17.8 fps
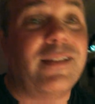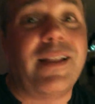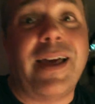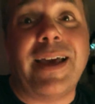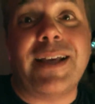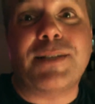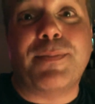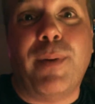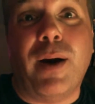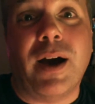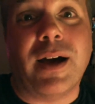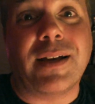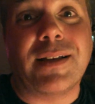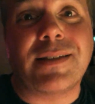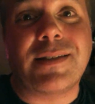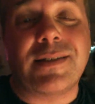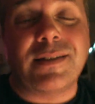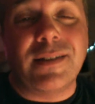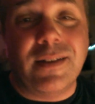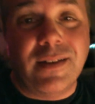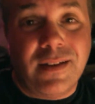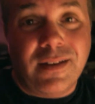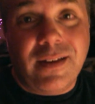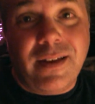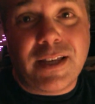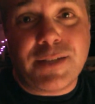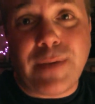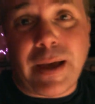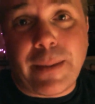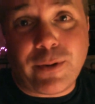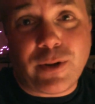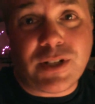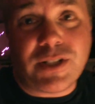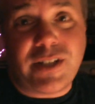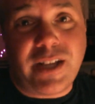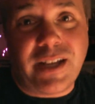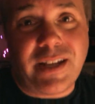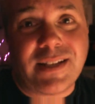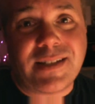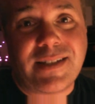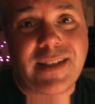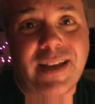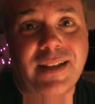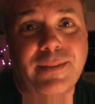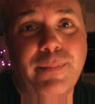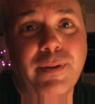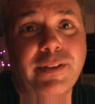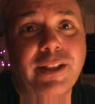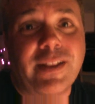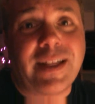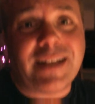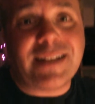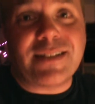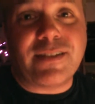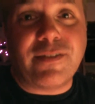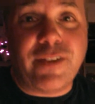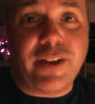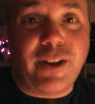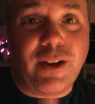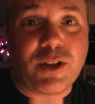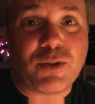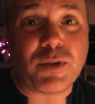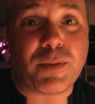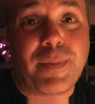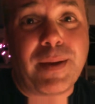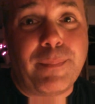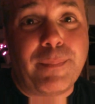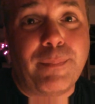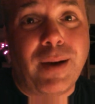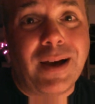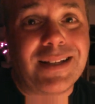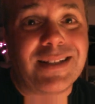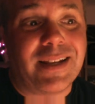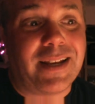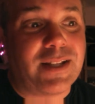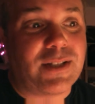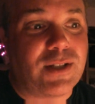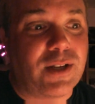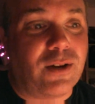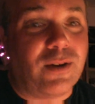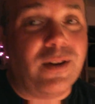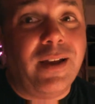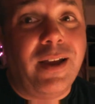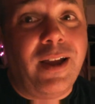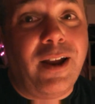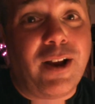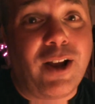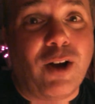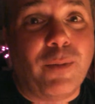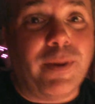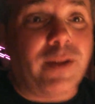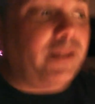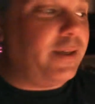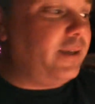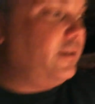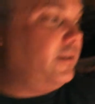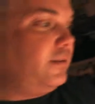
likes bugs. His mom Christina said Billy likes the videos with big bugs in it. So here you go, Billy.